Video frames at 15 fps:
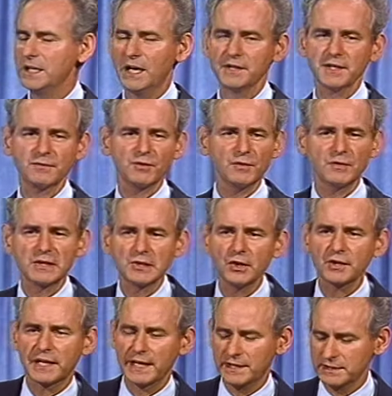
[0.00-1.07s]
I'll never even
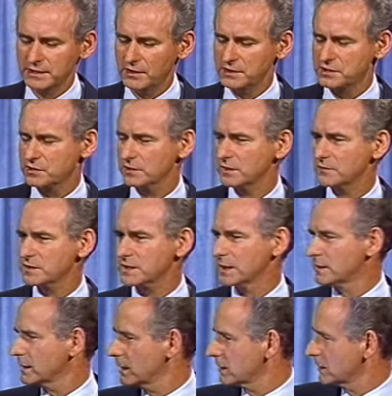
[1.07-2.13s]
look at it. Now, I shouldn't have
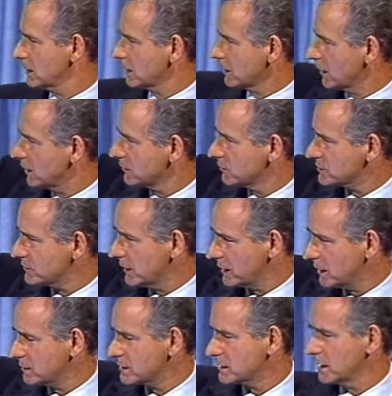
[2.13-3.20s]
said that. The garden was
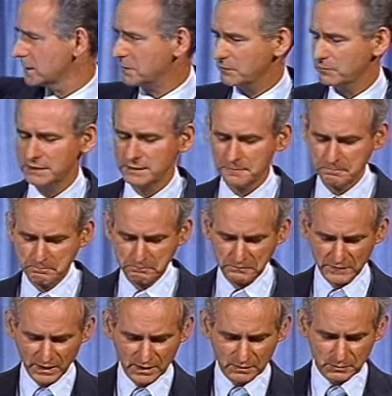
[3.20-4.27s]
right outside my window.
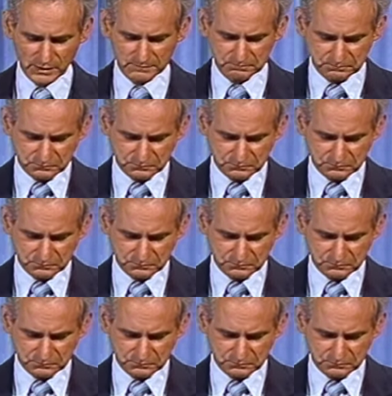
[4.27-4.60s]
But,